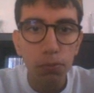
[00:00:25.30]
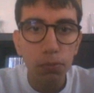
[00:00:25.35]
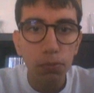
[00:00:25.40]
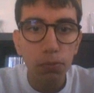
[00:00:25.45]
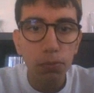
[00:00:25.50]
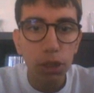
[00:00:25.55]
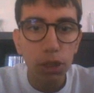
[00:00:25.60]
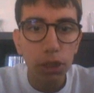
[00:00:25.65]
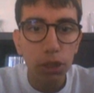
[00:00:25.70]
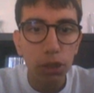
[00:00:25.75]

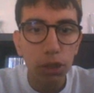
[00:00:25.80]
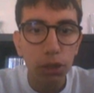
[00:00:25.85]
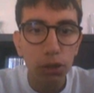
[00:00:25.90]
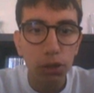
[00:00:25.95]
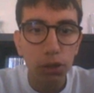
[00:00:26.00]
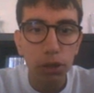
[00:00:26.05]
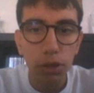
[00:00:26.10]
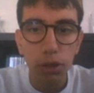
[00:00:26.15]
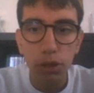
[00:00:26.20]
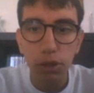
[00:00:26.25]
Make
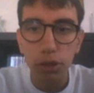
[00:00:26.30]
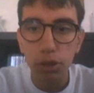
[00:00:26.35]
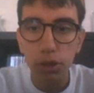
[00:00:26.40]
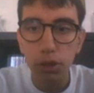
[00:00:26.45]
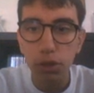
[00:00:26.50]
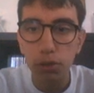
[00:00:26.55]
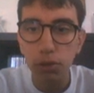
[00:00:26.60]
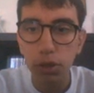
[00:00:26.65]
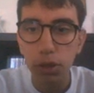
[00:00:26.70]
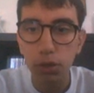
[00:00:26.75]
sure it is
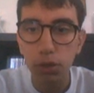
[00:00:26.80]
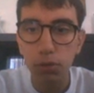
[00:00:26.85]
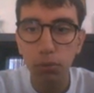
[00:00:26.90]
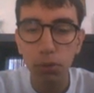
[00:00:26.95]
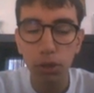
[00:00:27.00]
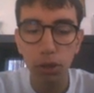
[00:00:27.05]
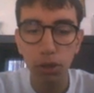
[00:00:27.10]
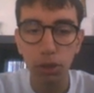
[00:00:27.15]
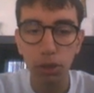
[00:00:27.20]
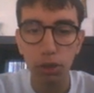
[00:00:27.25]
showing. How
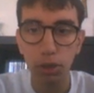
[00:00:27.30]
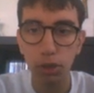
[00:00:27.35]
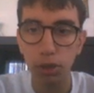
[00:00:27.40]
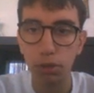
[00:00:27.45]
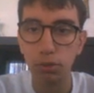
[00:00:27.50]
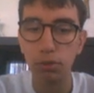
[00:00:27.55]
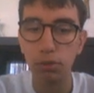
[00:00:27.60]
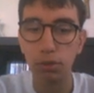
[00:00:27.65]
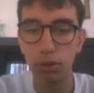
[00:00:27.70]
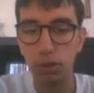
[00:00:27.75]
we are
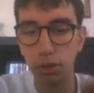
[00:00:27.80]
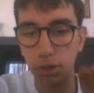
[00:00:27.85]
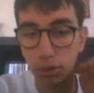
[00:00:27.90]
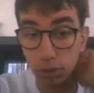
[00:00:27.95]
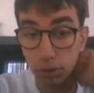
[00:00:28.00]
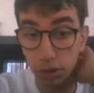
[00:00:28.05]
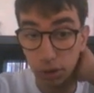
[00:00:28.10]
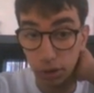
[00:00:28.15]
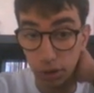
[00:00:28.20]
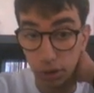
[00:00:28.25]
now sitting
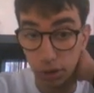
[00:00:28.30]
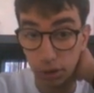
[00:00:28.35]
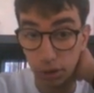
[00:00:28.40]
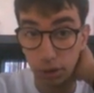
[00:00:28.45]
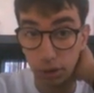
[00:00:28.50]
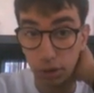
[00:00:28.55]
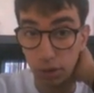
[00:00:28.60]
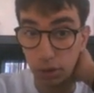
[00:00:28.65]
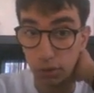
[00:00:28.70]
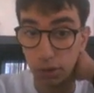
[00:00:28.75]
with
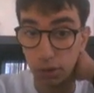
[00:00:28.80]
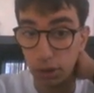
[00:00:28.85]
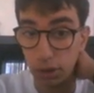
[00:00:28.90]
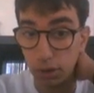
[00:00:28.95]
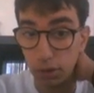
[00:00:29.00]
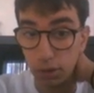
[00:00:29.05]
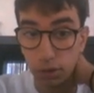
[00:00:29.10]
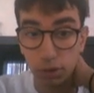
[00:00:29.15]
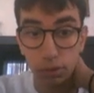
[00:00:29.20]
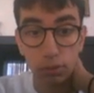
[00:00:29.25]

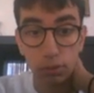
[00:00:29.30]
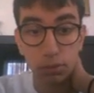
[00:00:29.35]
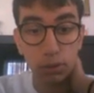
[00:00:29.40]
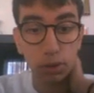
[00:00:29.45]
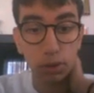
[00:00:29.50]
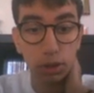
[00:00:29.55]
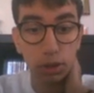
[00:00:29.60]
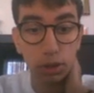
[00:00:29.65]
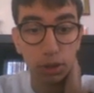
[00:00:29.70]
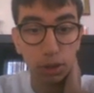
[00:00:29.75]
1672. We
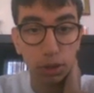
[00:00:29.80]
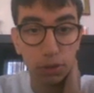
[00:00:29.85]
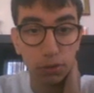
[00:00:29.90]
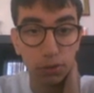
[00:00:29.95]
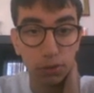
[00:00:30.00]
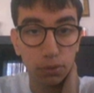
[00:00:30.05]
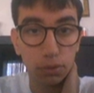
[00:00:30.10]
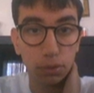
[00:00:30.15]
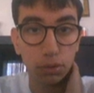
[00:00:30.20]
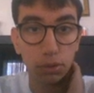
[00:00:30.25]
are in a
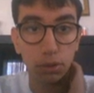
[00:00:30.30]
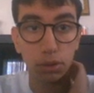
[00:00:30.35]
4.